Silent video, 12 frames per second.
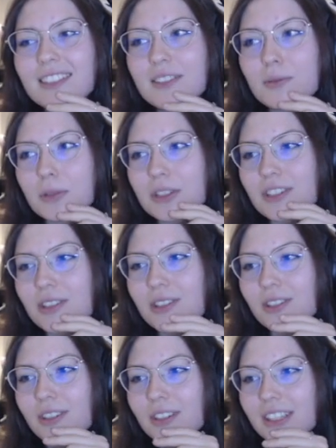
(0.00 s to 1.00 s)

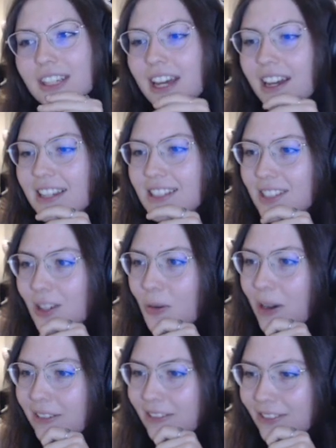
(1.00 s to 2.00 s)
positional, yet I still
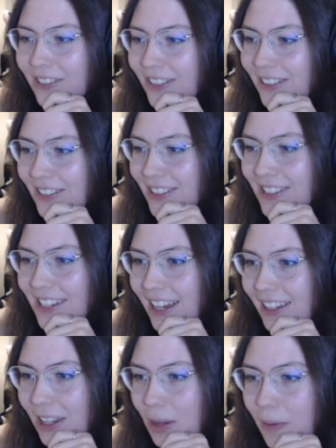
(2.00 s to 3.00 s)
went for just
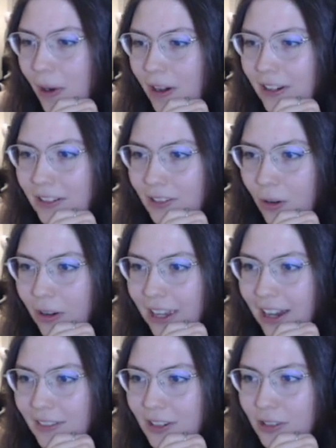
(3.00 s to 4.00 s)
sacking a pawn and going
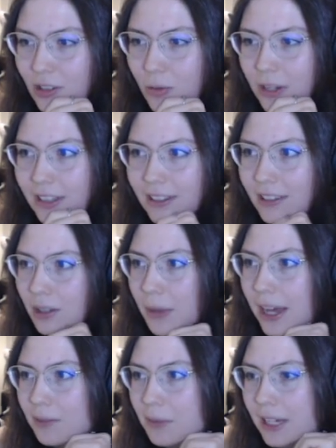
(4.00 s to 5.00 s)
after his queen like a
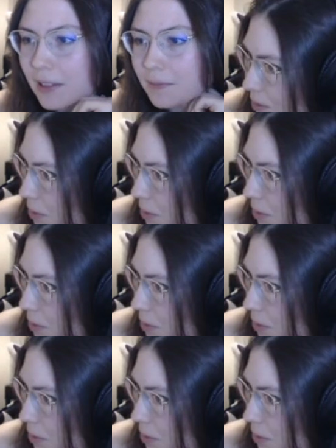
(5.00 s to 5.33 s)
madman.